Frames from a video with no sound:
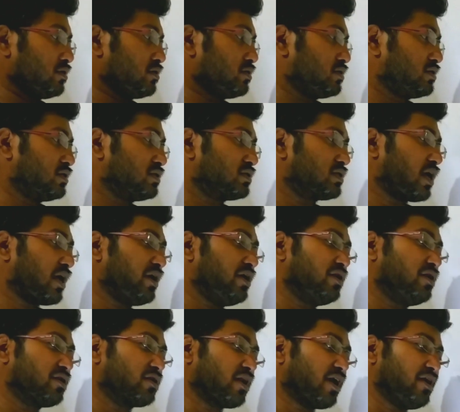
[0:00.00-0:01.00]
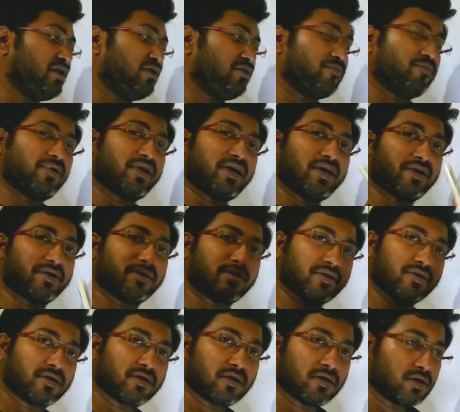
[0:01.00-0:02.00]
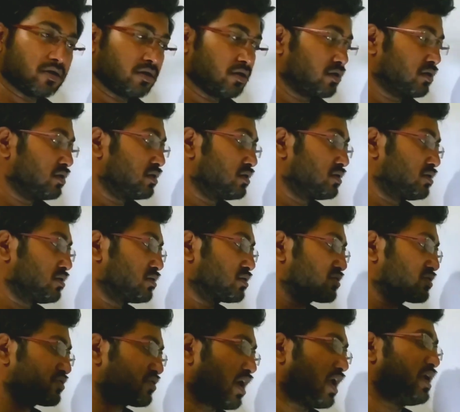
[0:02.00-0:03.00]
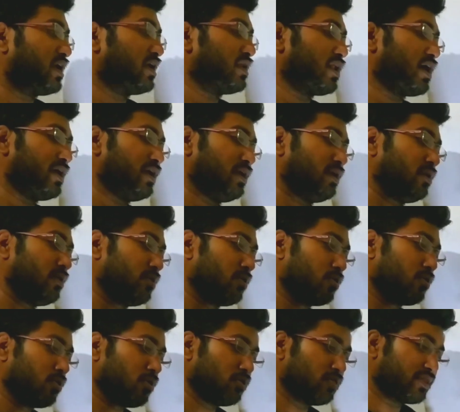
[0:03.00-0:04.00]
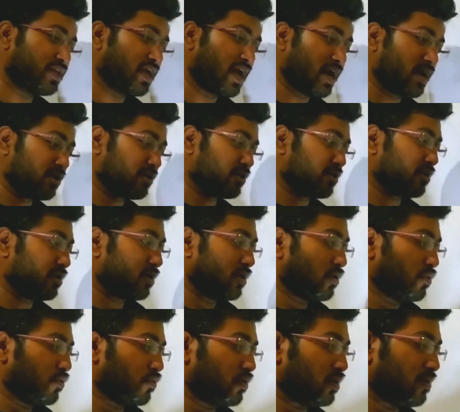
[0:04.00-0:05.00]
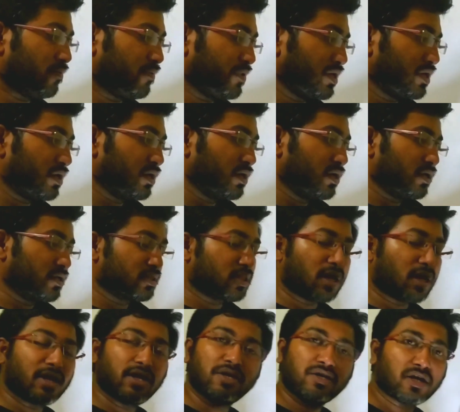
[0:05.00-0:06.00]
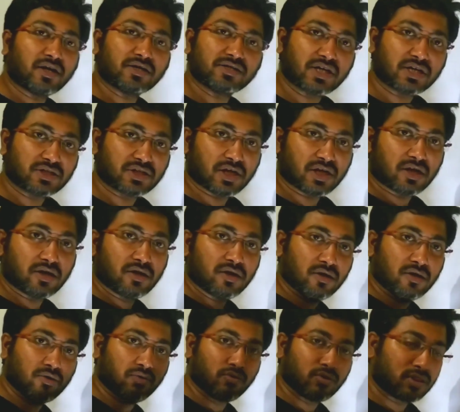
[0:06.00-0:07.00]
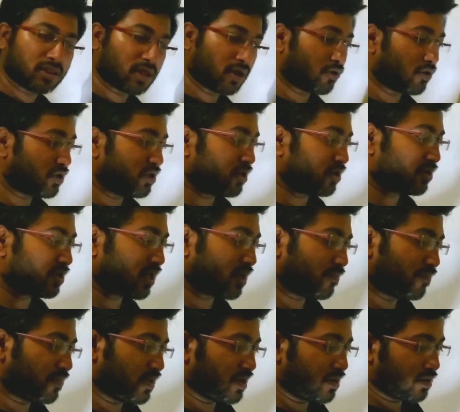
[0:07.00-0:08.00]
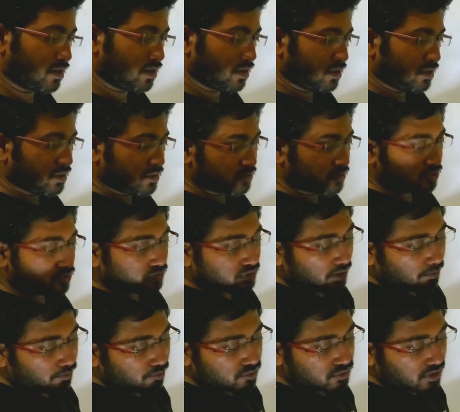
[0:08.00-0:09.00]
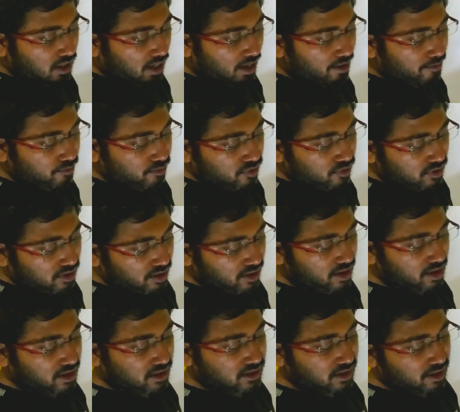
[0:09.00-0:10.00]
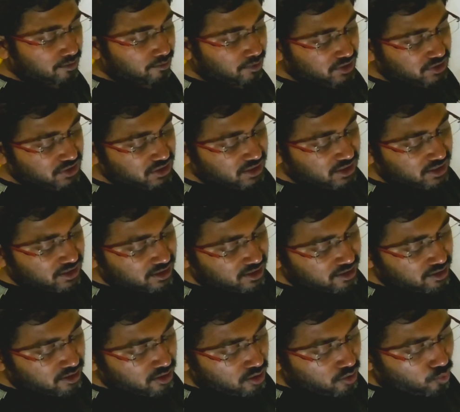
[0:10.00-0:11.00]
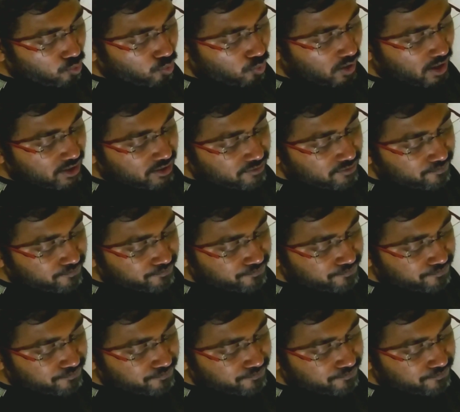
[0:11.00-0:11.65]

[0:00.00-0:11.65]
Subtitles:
this is the inclined plane. Strike line on that will be the intersection with the horizontal plane. So suppose I am imagining one